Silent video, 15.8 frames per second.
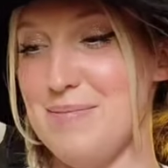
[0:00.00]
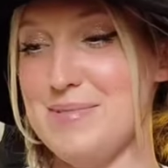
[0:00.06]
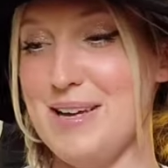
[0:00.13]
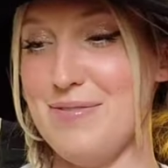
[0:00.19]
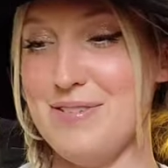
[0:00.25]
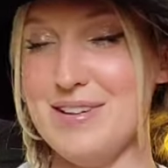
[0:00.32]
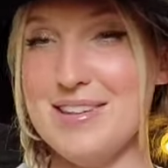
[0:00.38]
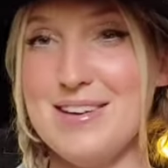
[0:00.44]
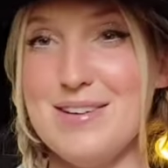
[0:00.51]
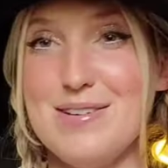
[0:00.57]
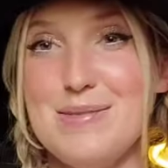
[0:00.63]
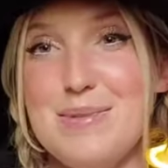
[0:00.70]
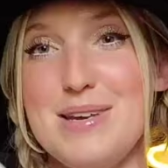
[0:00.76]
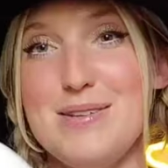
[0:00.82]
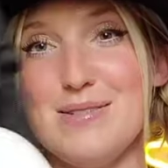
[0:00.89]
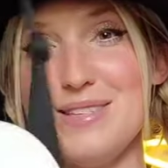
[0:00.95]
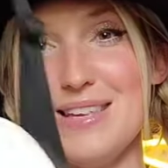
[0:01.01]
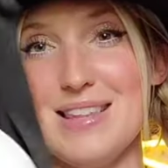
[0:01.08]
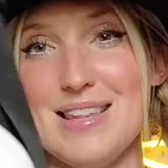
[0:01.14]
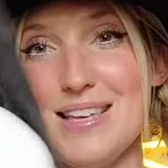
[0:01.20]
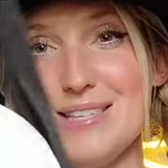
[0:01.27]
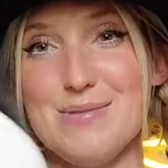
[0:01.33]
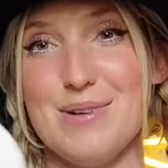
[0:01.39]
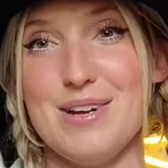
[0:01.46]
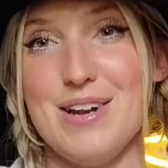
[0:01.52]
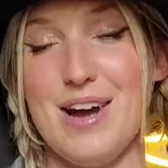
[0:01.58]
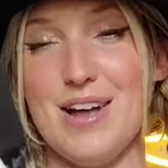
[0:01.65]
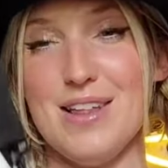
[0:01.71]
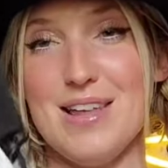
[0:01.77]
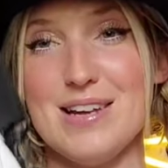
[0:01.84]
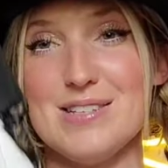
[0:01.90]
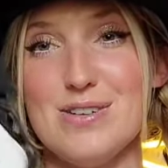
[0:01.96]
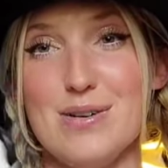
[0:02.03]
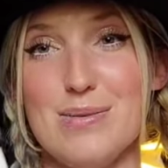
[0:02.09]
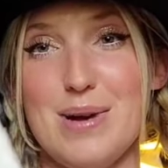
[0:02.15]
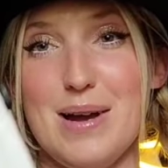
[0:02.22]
I'm definitely going to be using this one all October.